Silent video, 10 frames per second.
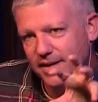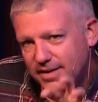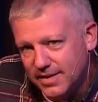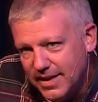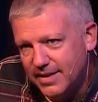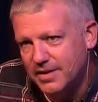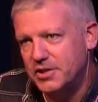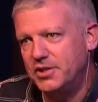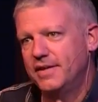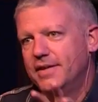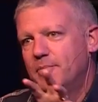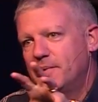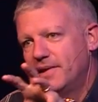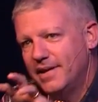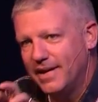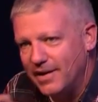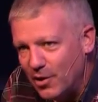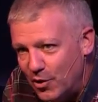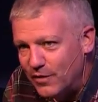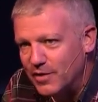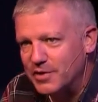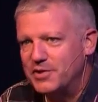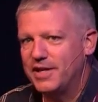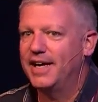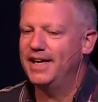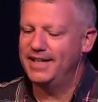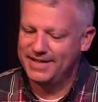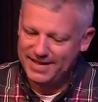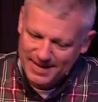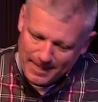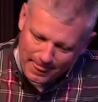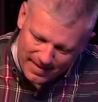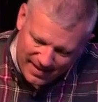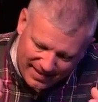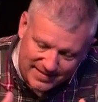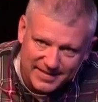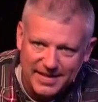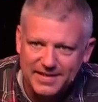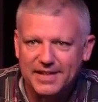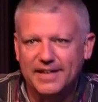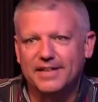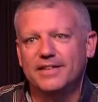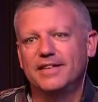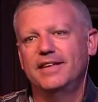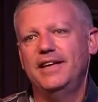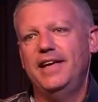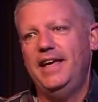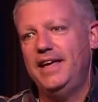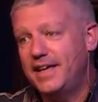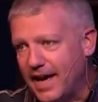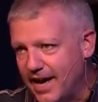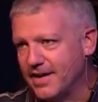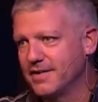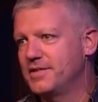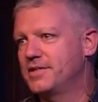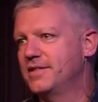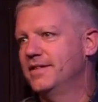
leadership and oversight and detail. He cares.